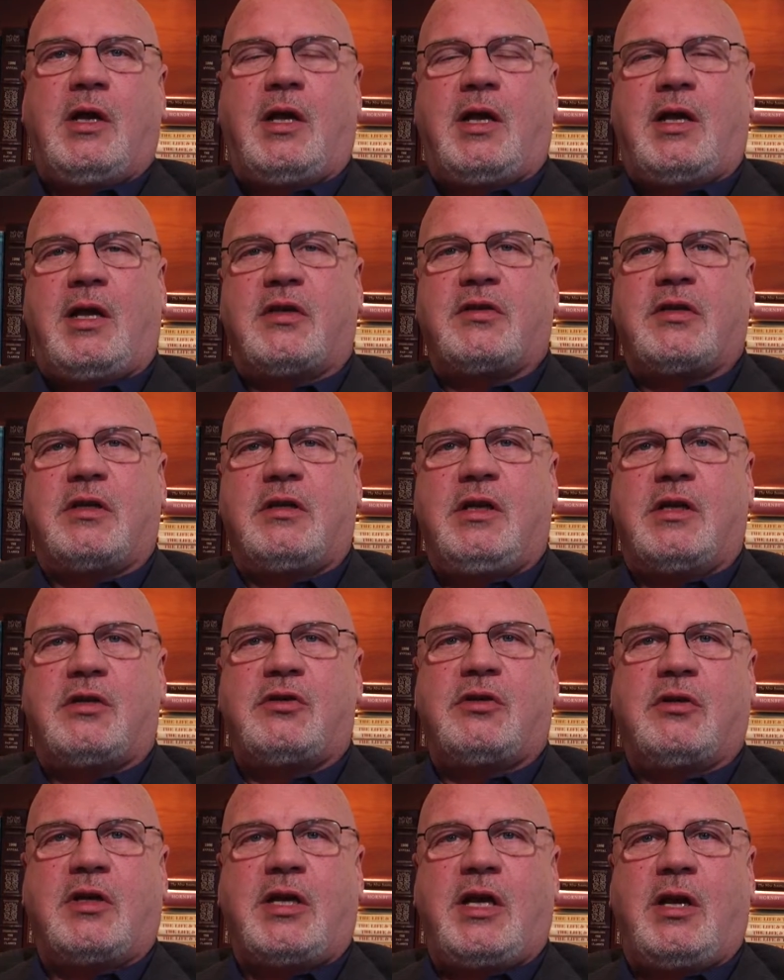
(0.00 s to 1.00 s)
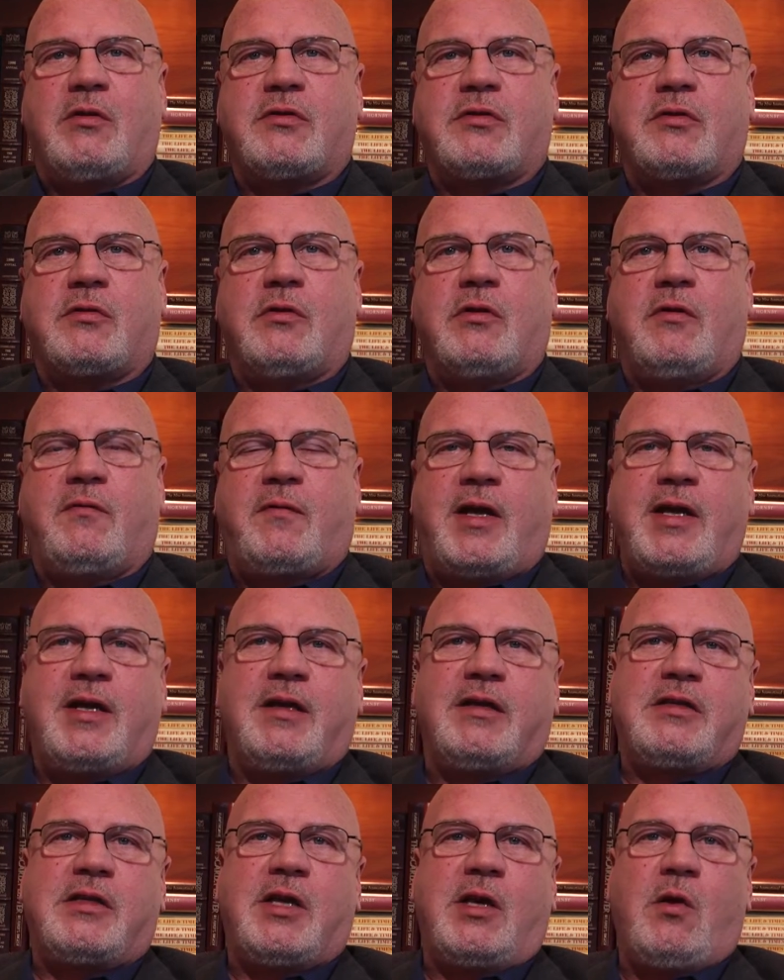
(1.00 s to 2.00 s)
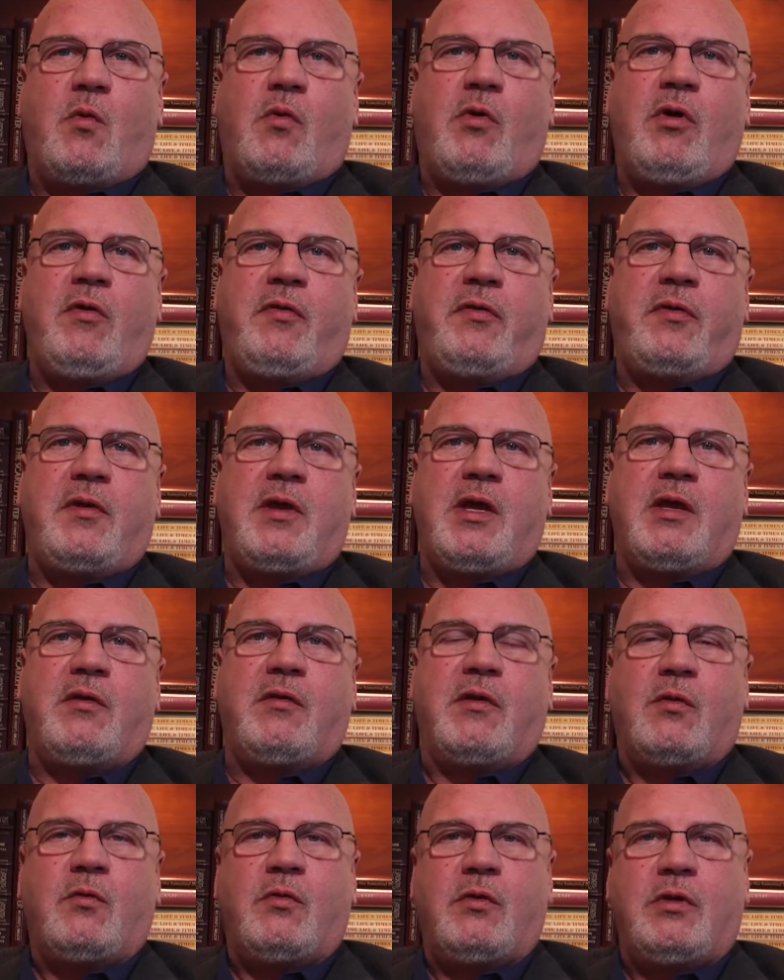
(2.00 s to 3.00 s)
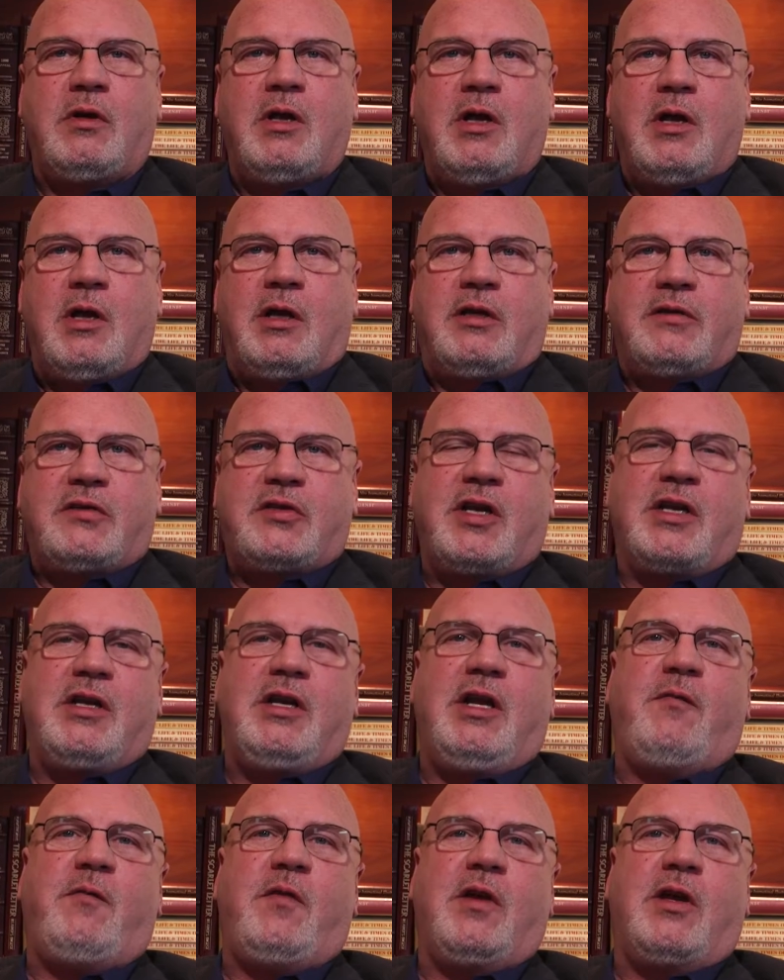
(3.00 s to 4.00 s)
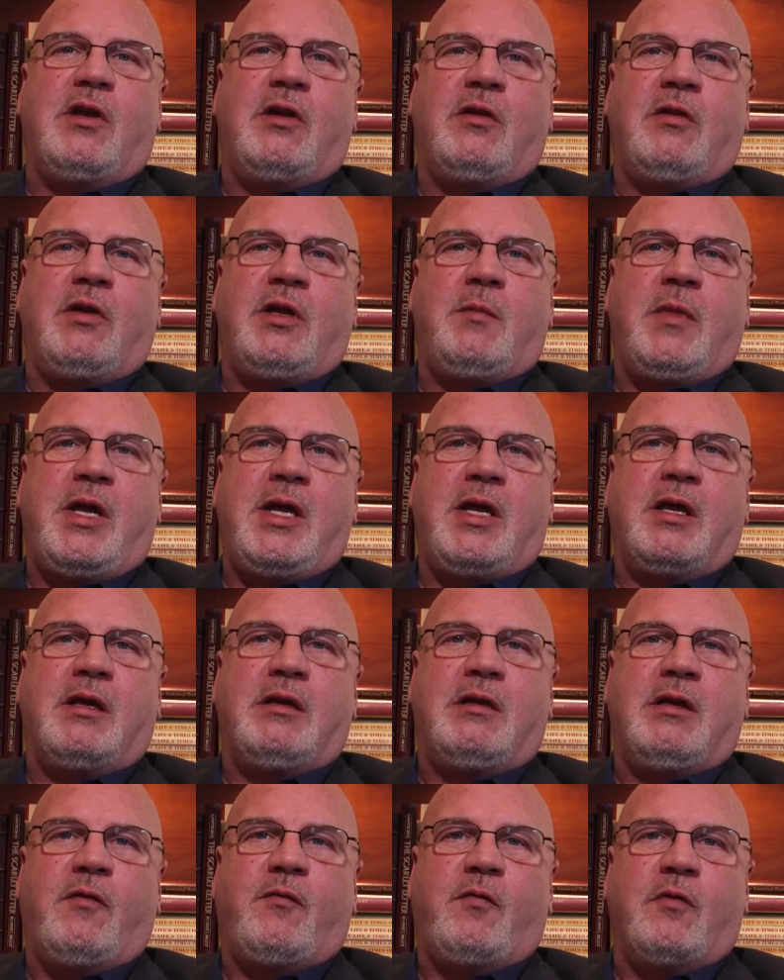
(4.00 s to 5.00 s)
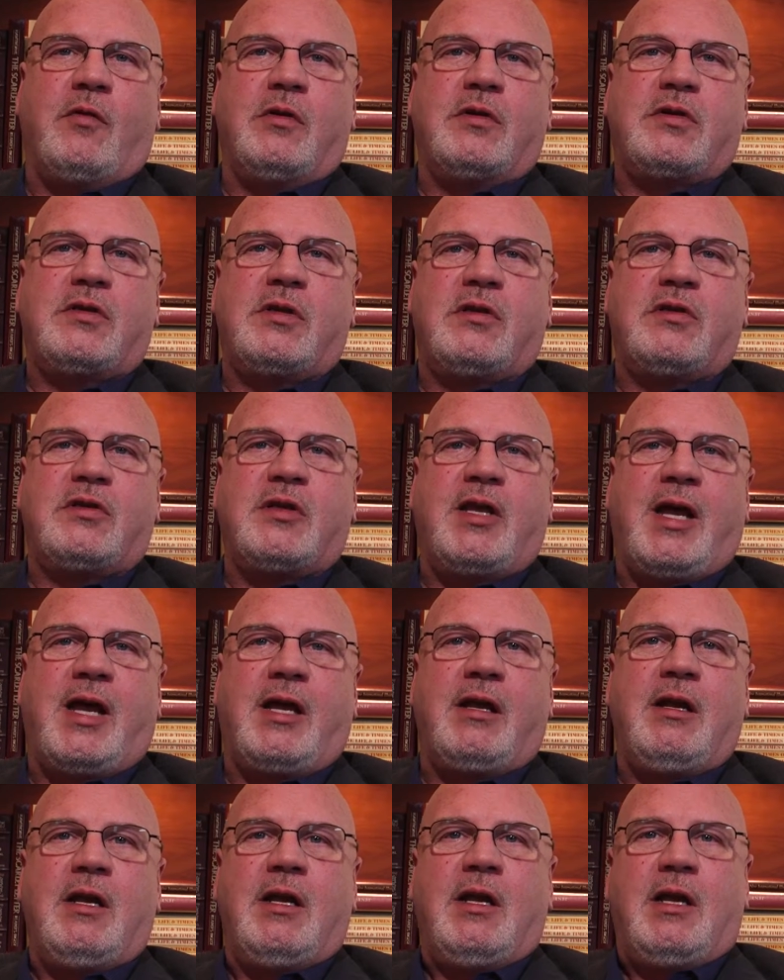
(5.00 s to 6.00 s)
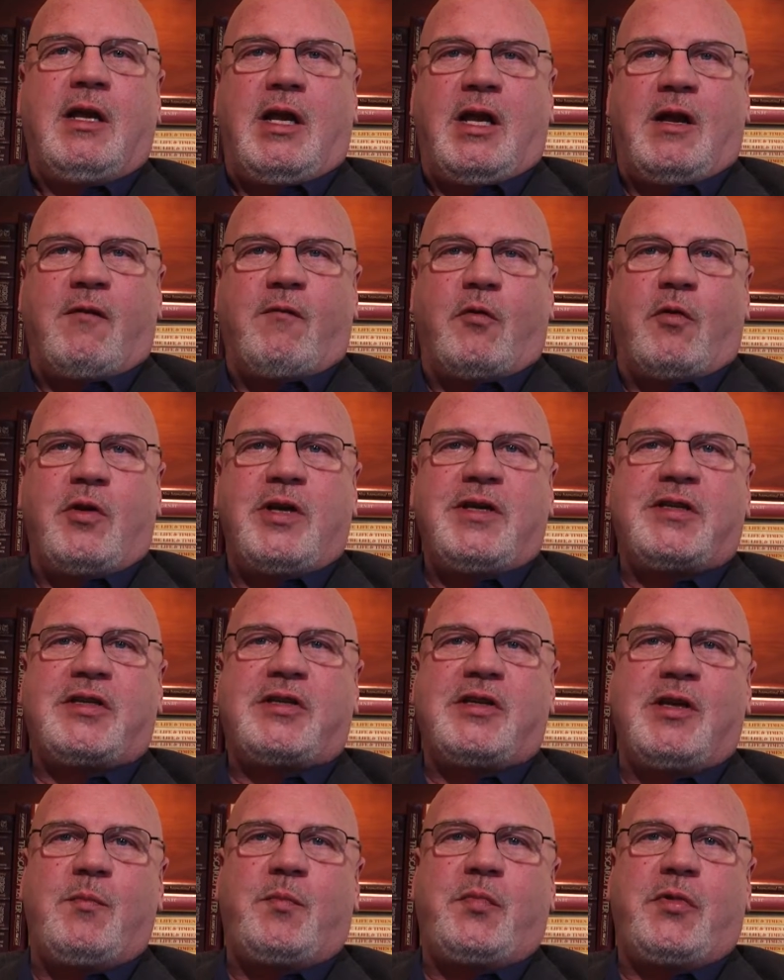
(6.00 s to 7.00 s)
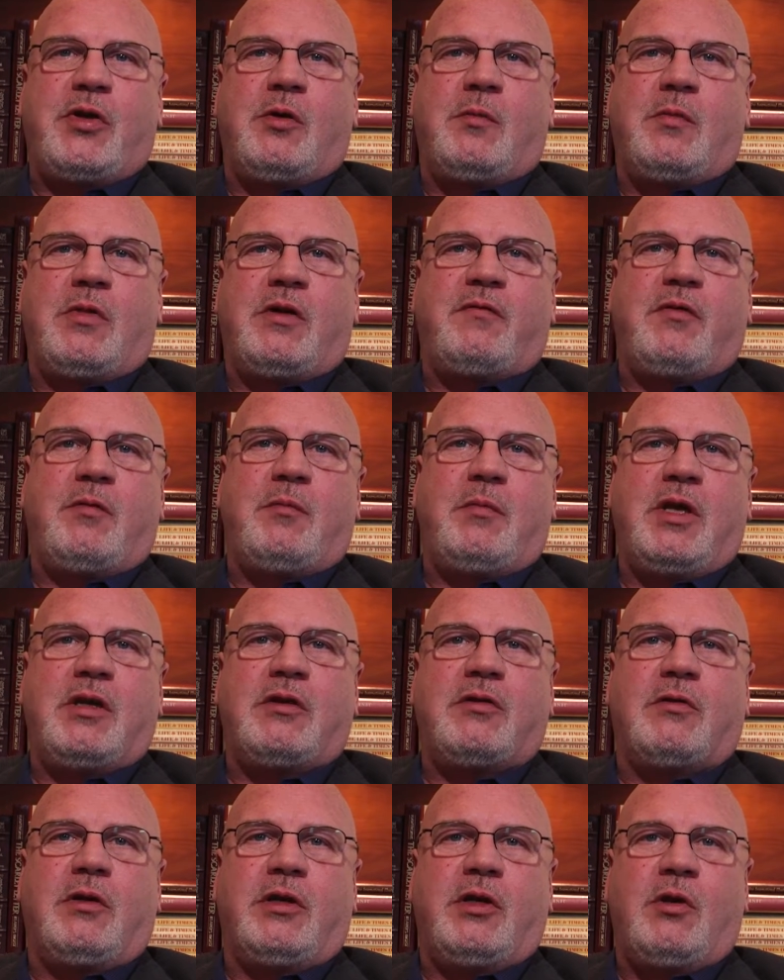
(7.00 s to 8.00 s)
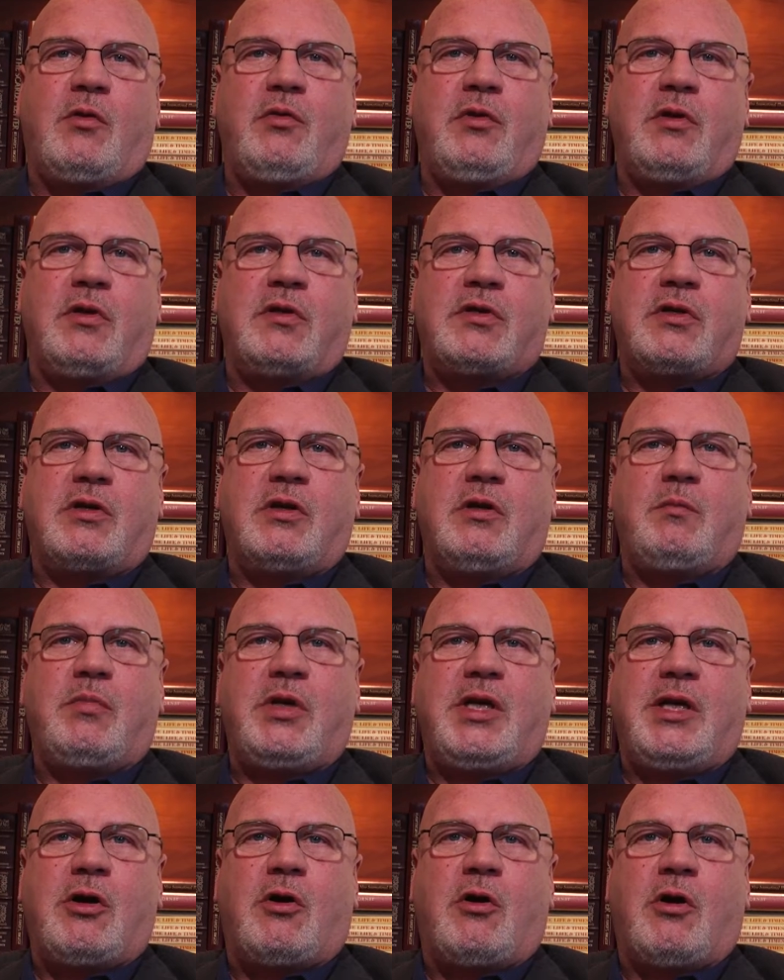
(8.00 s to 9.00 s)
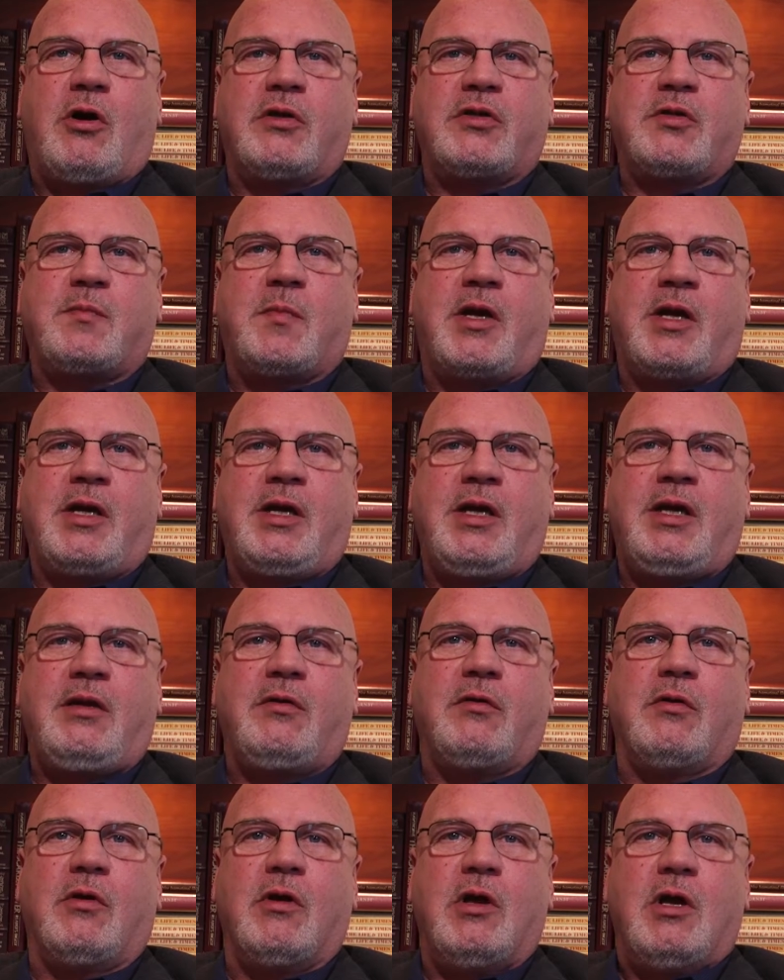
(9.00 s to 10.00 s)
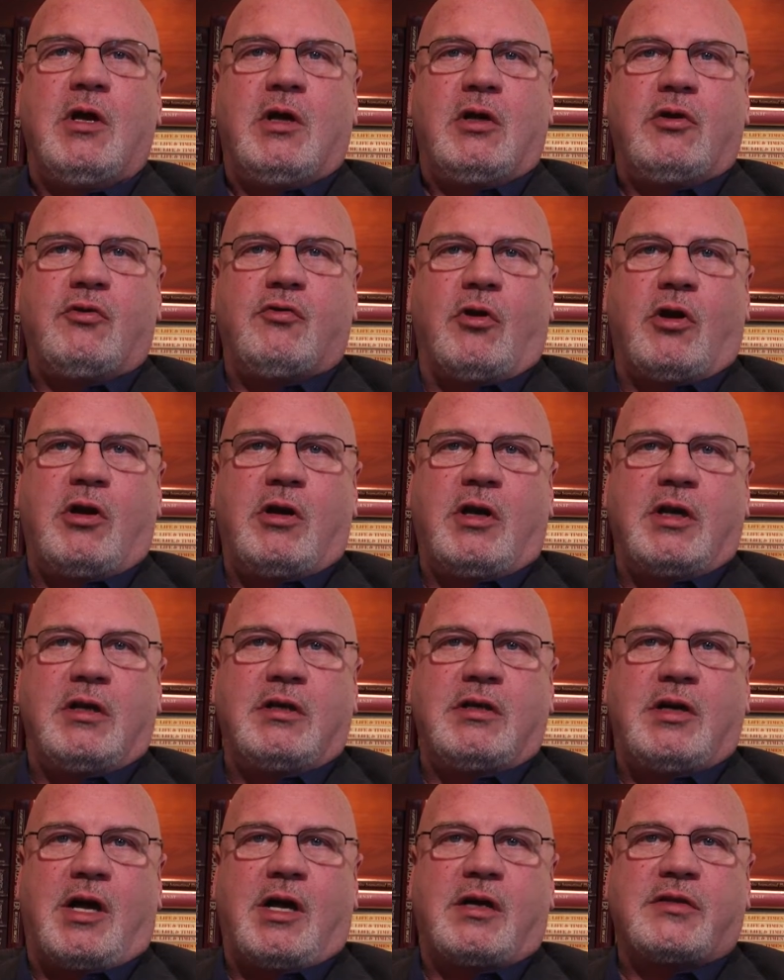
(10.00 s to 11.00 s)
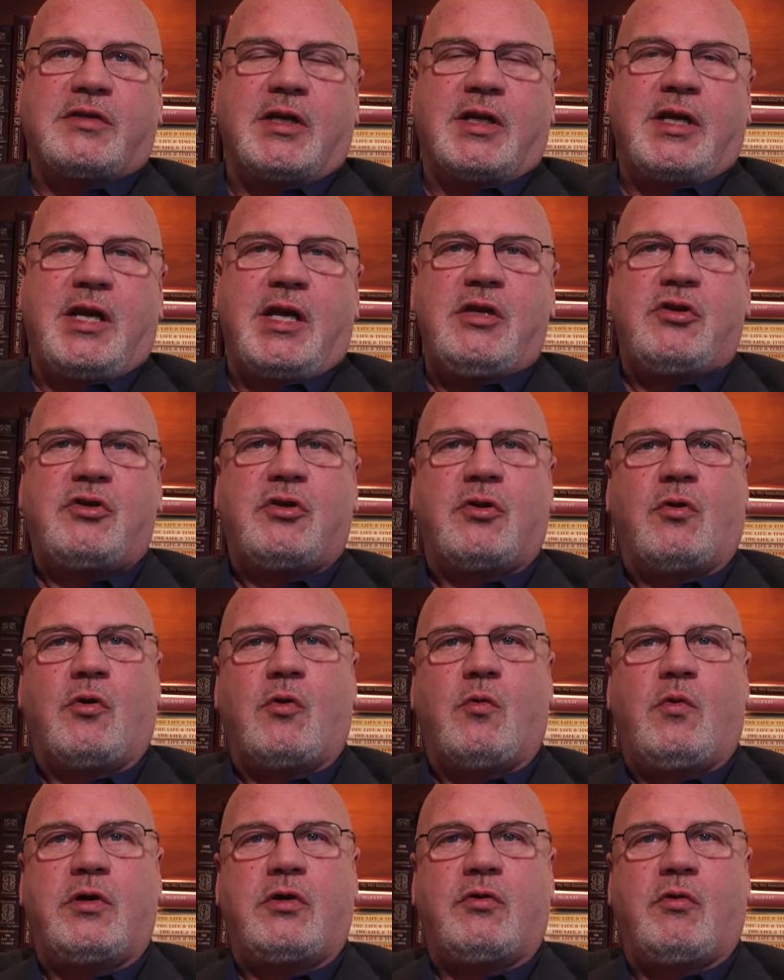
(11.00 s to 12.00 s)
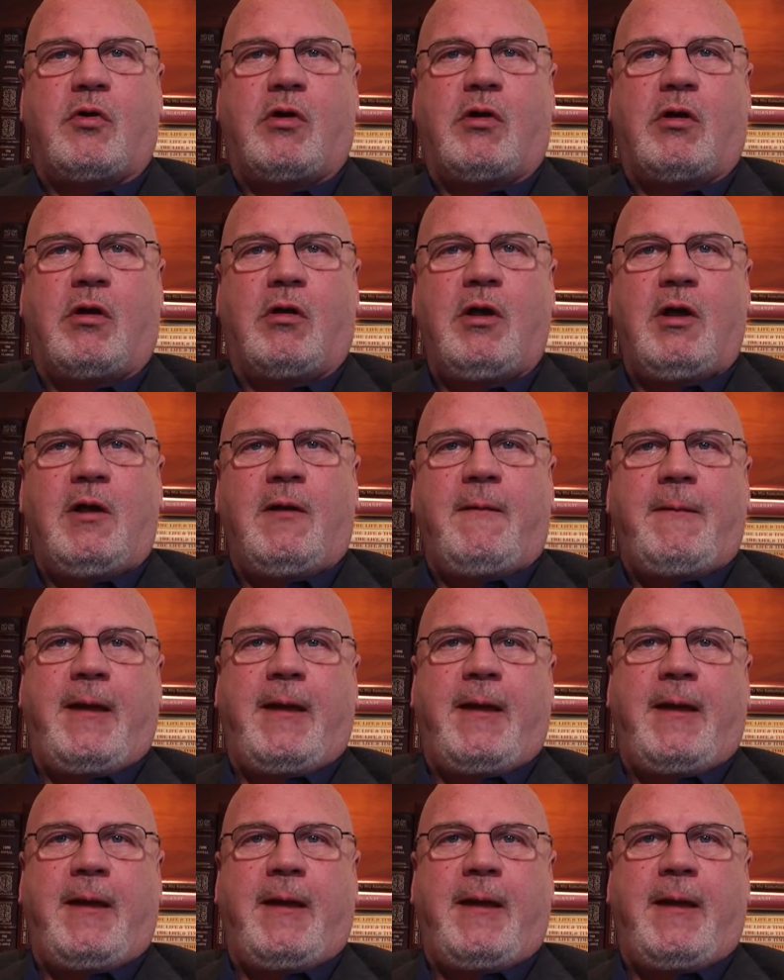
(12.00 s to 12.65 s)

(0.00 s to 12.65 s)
And as addiction counselor, if I could say one thing that would significantly make a difference, is that every symptom of a mental illness can be caused by either drug intoxication or withdrawal.